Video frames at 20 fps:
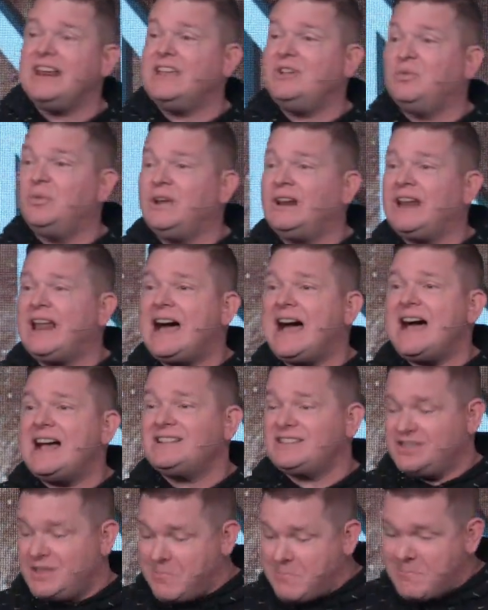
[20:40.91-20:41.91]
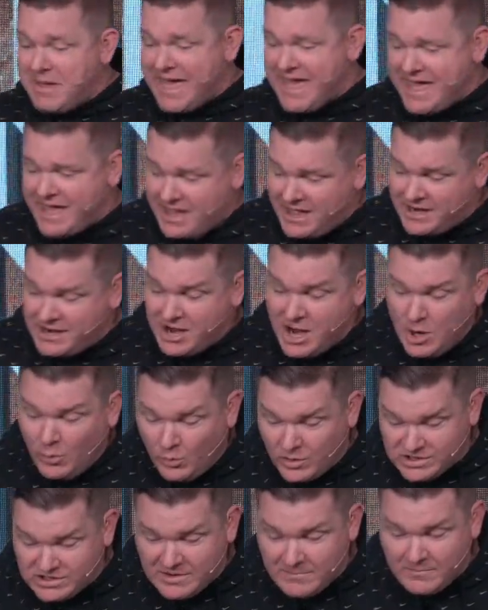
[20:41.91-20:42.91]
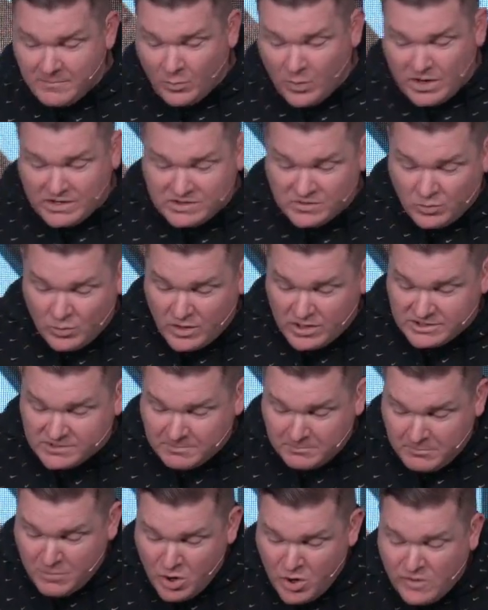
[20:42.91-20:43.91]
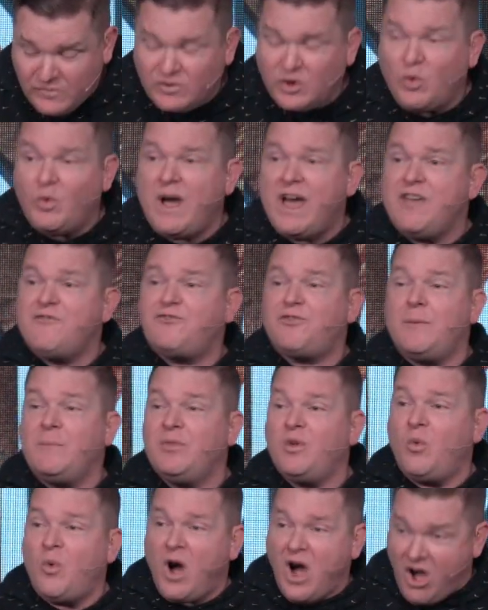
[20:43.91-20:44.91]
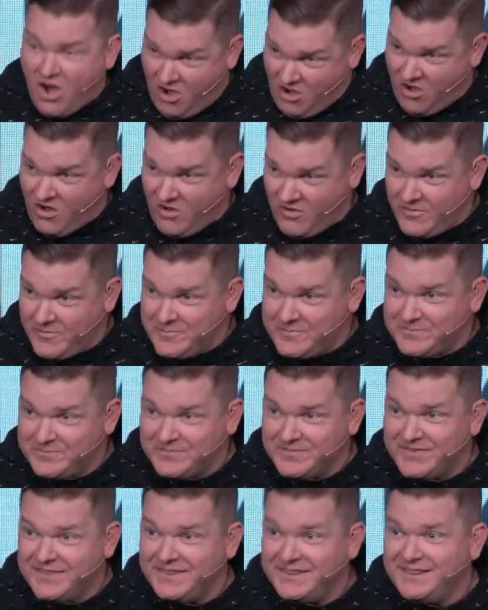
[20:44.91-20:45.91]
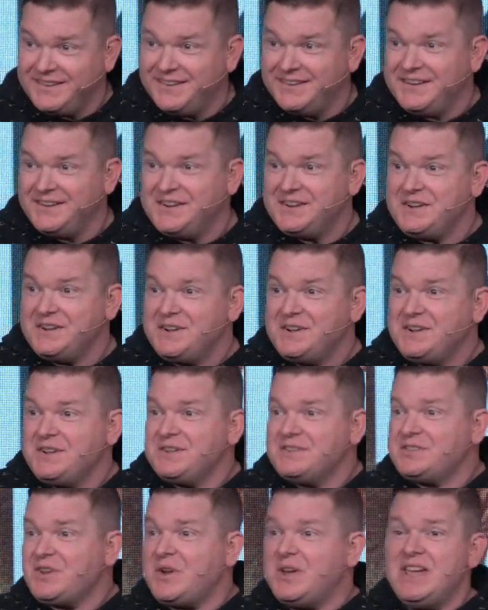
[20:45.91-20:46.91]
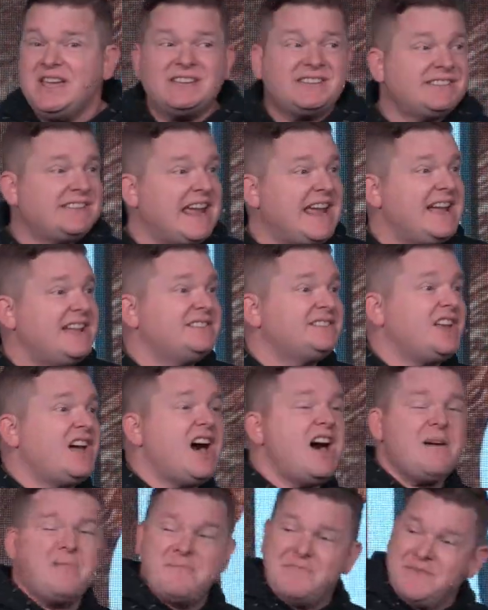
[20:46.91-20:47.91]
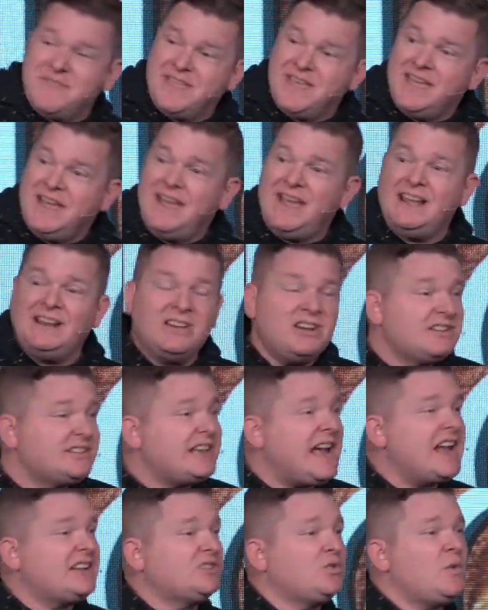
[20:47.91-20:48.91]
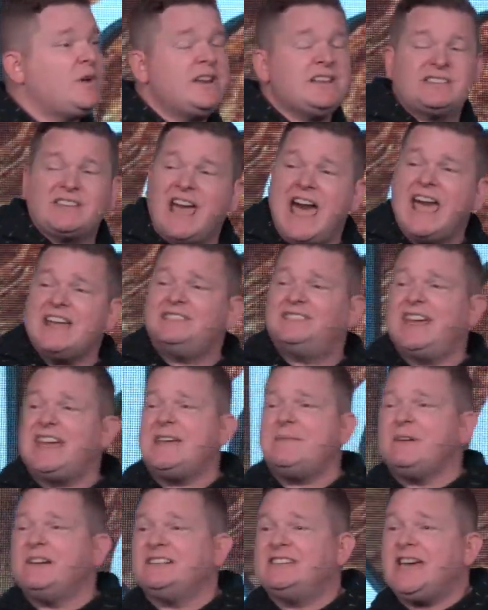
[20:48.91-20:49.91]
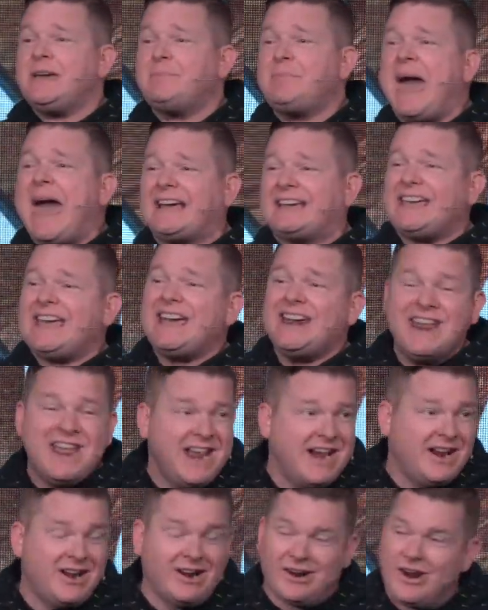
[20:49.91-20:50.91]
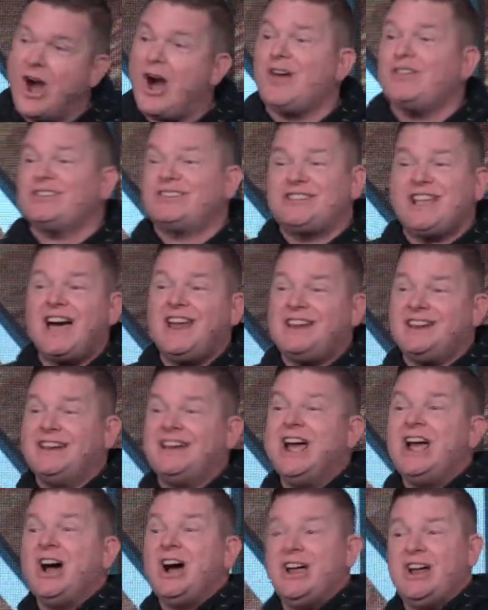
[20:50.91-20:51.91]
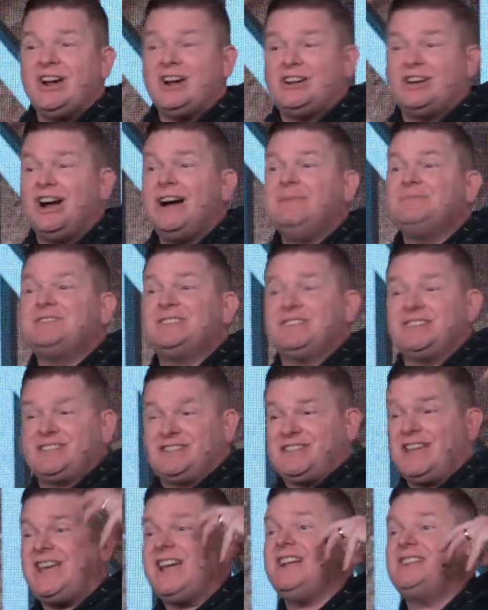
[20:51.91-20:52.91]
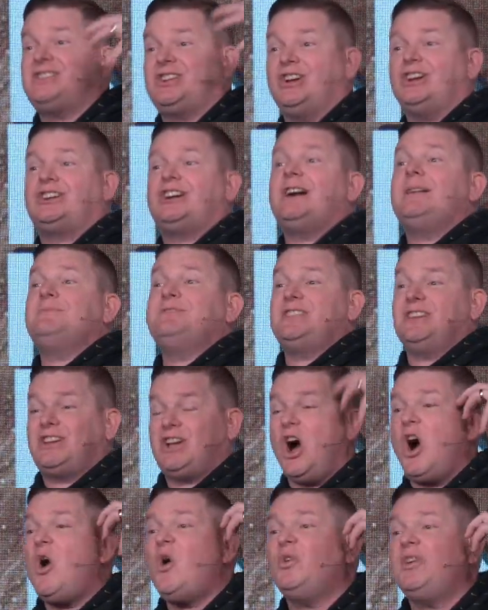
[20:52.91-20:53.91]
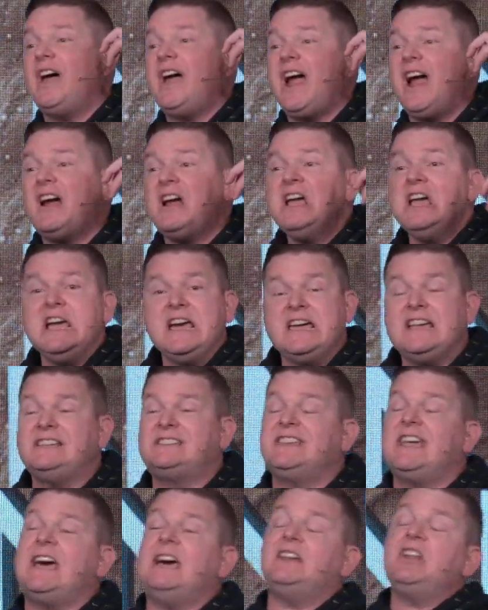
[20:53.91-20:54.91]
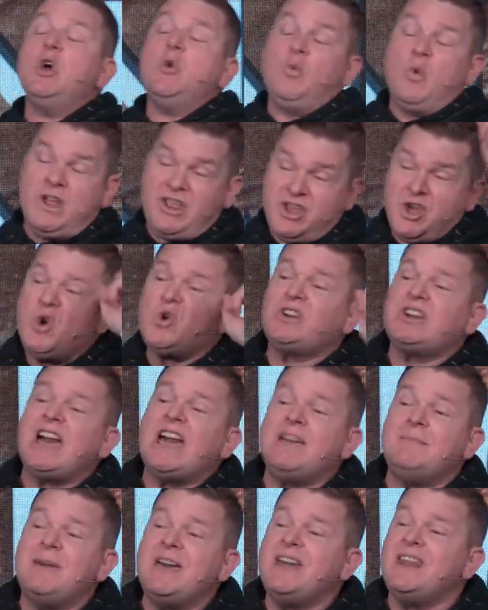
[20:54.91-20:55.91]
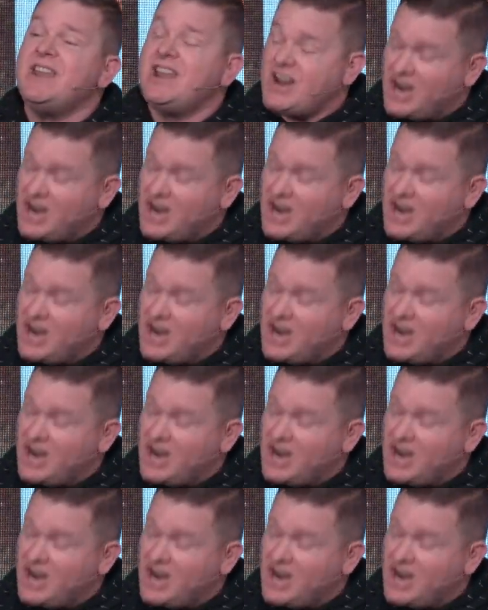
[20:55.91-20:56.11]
and he realized the bed was moved away from the wall. So he stands up, and he looks out the window and says, hey, demon, get back in here. And all of a sudden, here comes the stench. Here comes the cold air. He said, when you came in